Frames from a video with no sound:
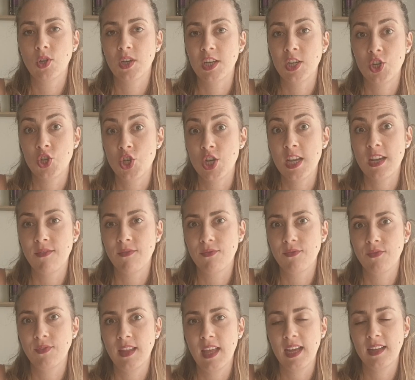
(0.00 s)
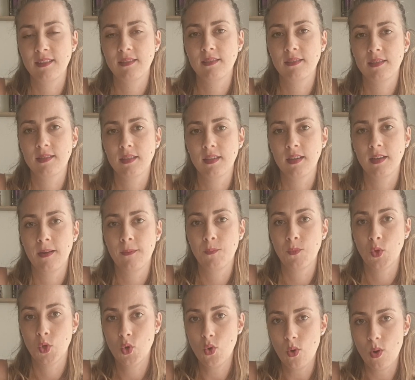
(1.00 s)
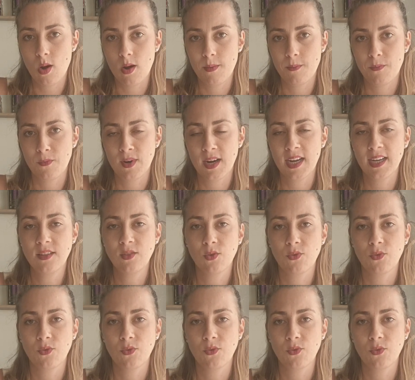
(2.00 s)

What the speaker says: achieve that goal, right?